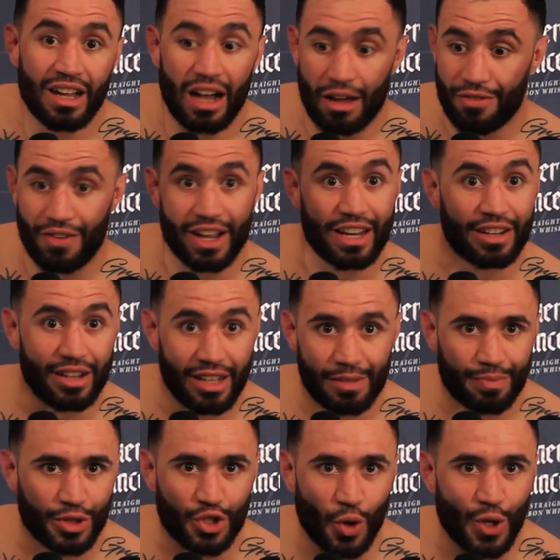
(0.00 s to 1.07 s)
I fight in
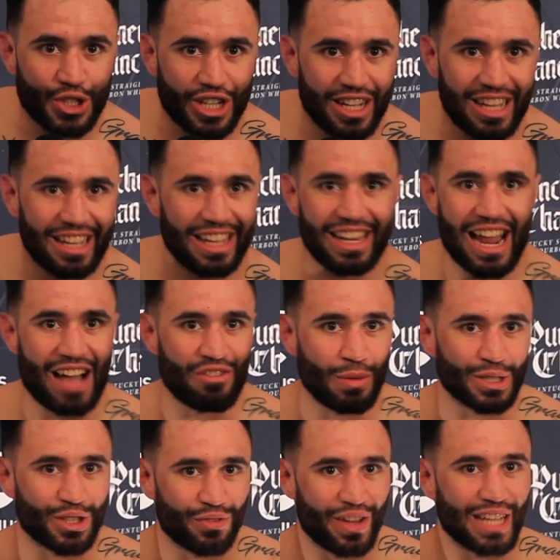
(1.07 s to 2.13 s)
Georgia and I have a
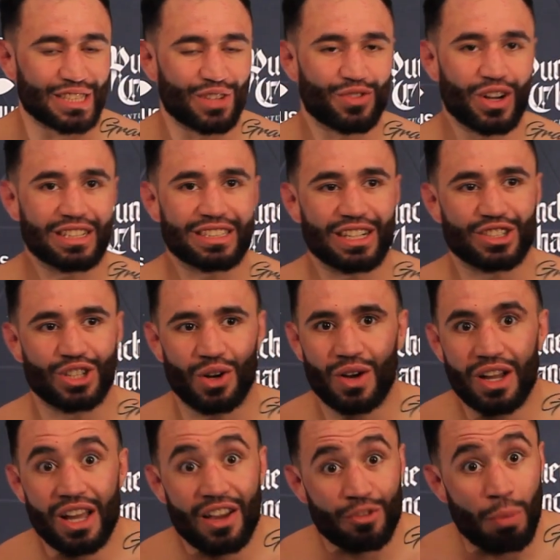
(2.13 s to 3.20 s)
bunch of fans and friends here. So
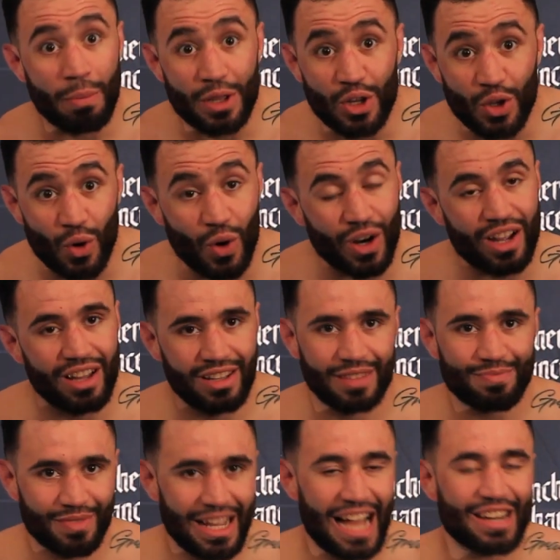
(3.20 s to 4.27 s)
if you put me in New York,
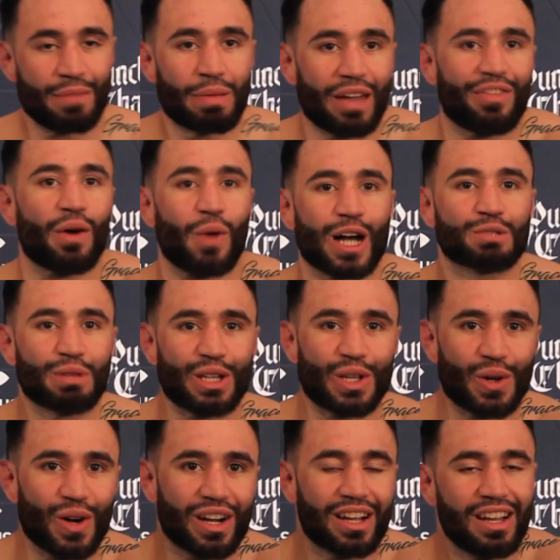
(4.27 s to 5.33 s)
the PFL wants me in New
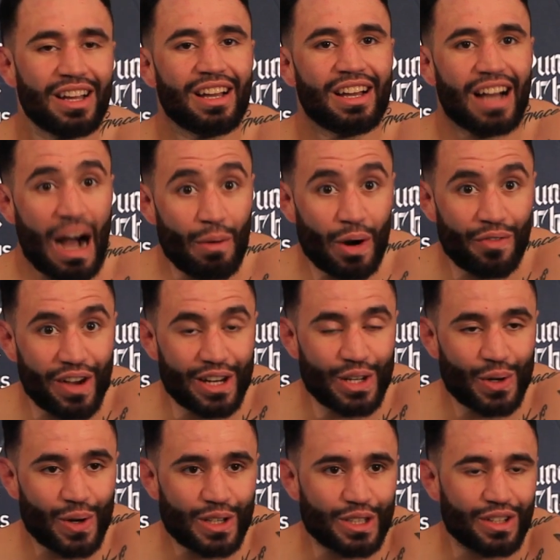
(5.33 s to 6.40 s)
York. I want to fight in New
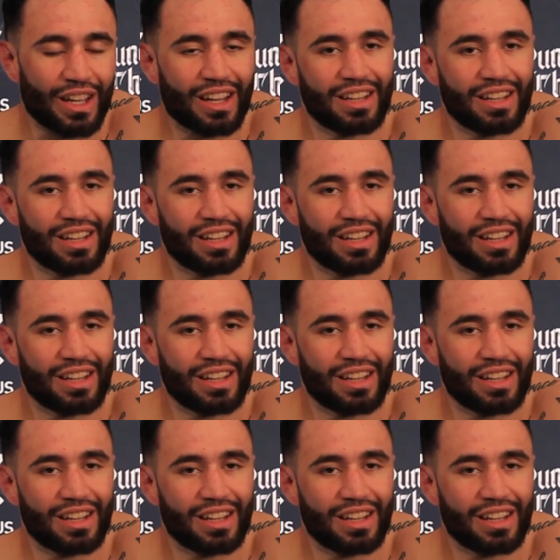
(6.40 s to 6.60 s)
York, so yeah.